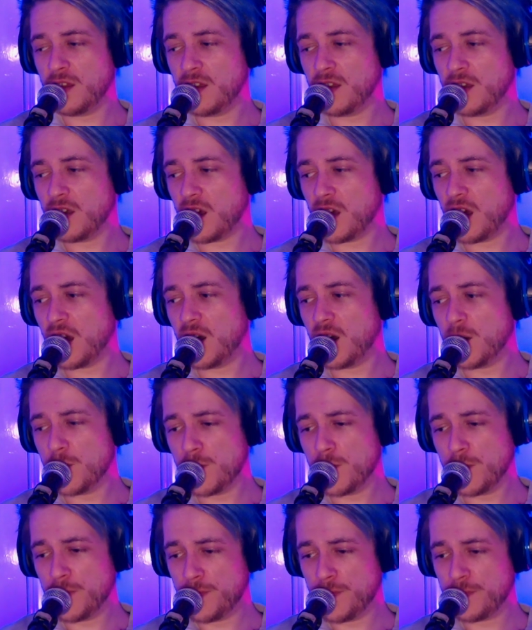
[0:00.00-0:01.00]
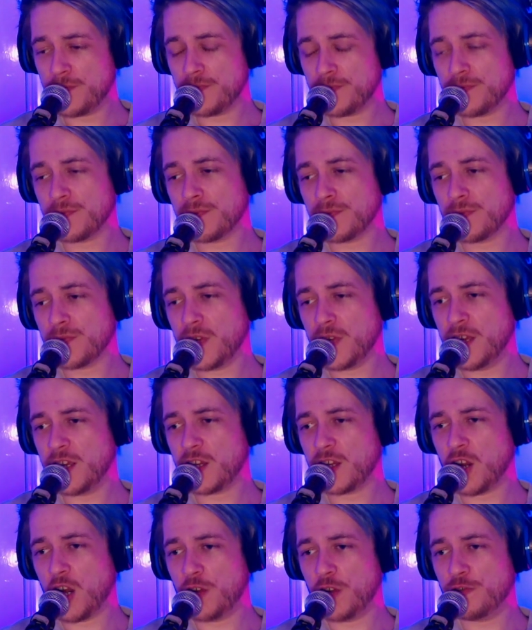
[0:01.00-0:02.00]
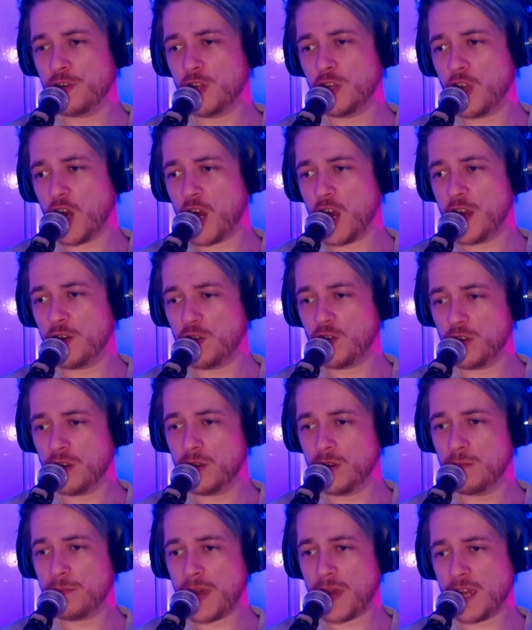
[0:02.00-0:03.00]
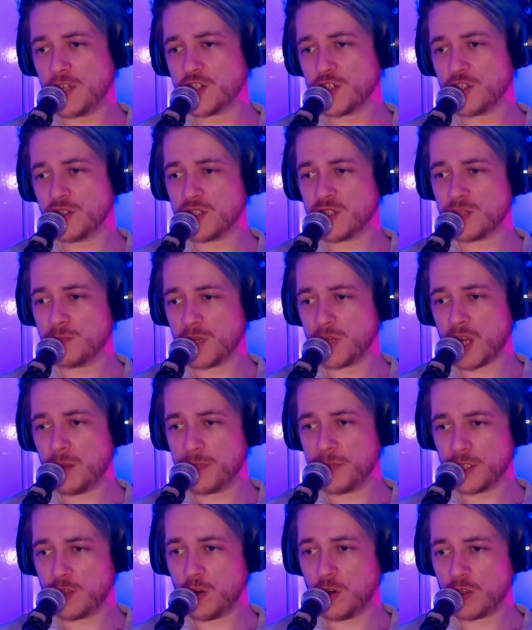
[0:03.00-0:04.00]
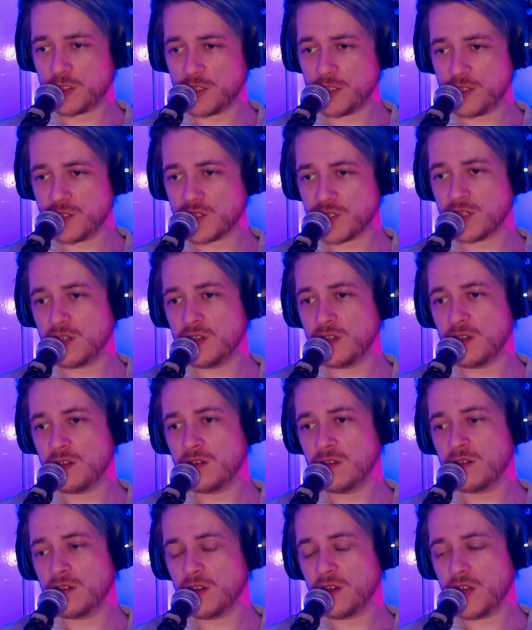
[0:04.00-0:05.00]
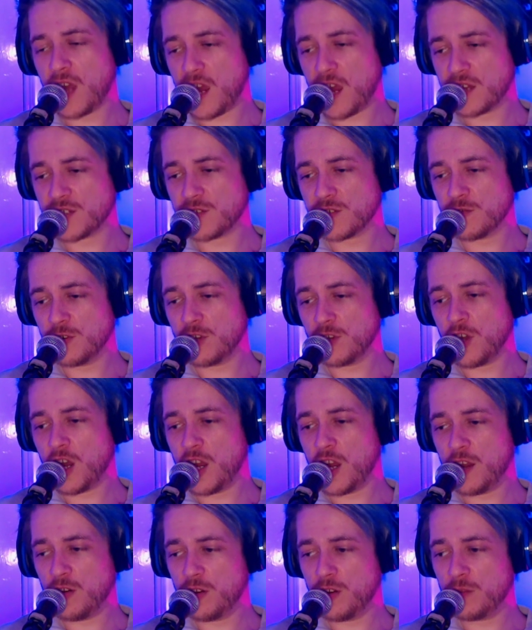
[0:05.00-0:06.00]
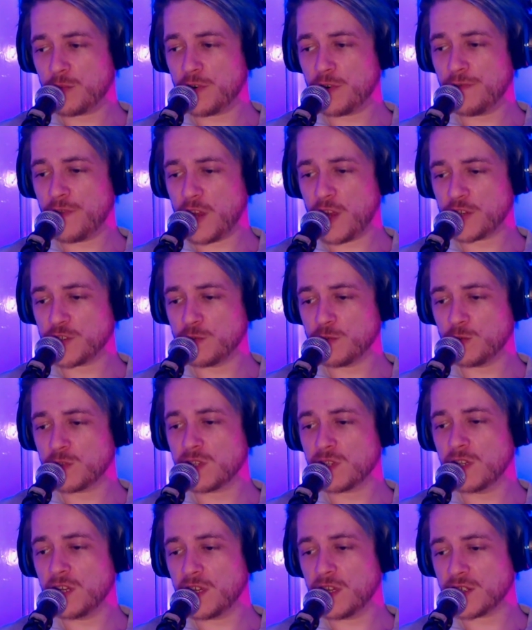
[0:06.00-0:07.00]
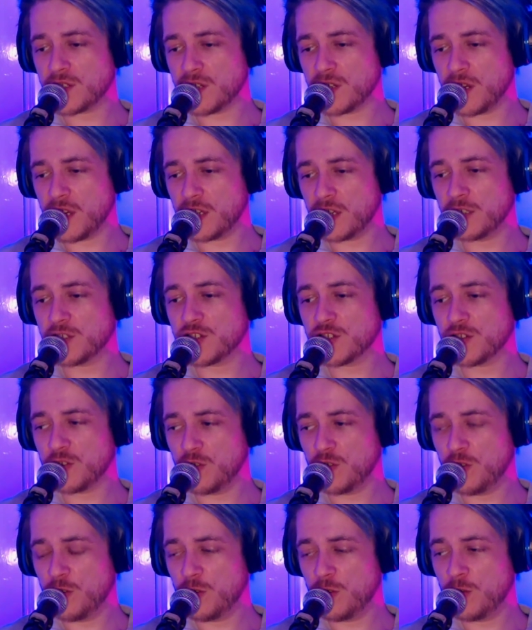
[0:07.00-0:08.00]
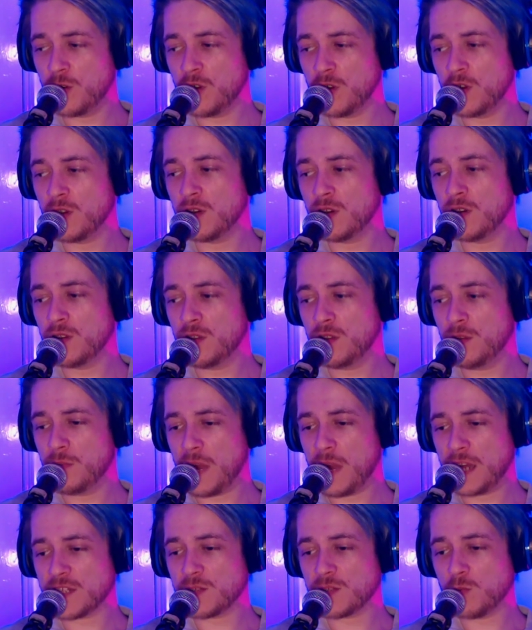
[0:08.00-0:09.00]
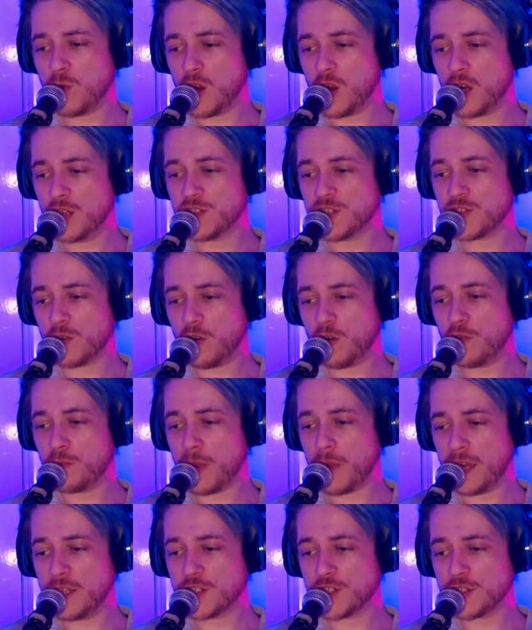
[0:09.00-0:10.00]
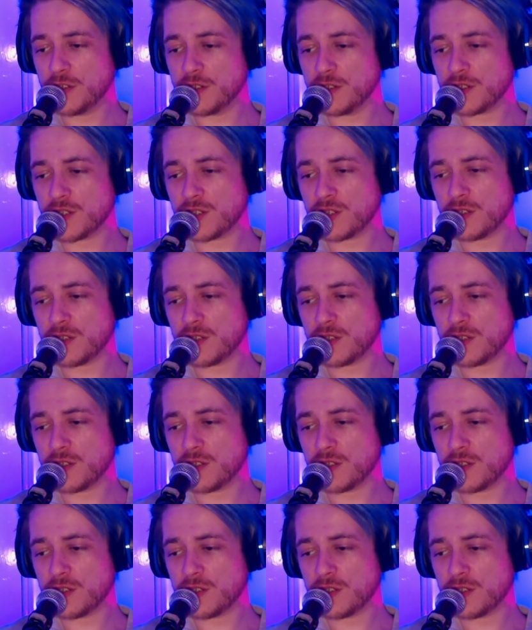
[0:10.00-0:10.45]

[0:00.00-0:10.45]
and it can't rely on patients becoming doctors. It has to rely on professionals listening to the mass words of patients.